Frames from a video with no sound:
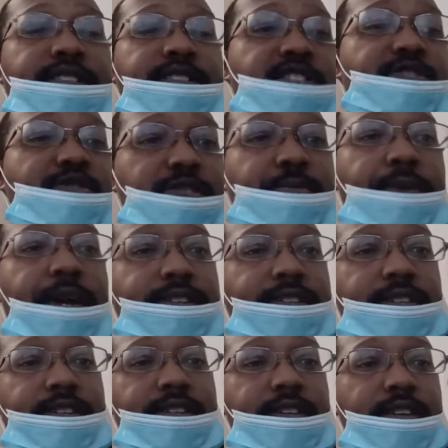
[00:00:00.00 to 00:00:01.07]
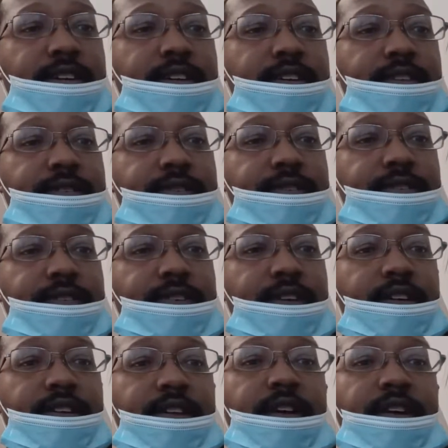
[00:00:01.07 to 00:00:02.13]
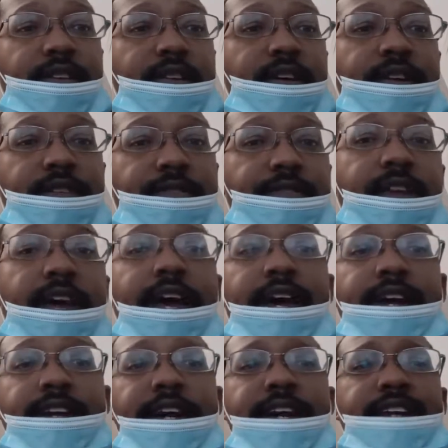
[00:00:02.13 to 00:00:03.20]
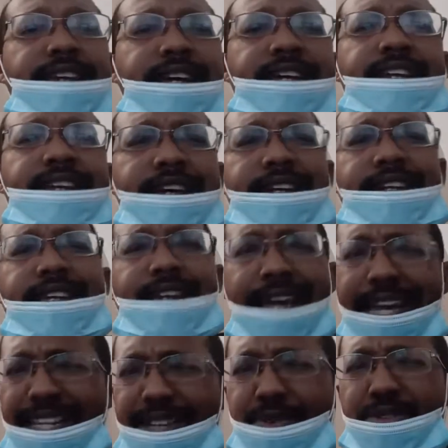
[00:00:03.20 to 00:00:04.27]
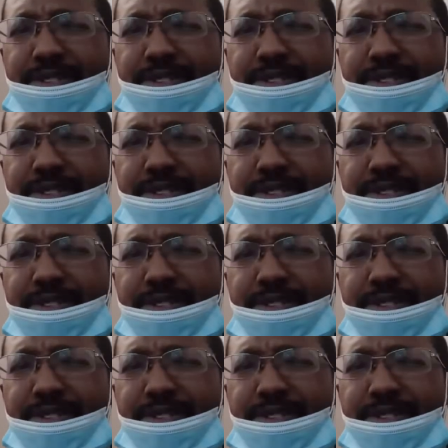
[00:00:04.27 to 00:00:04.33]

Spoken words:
disrespecting the flag, and he was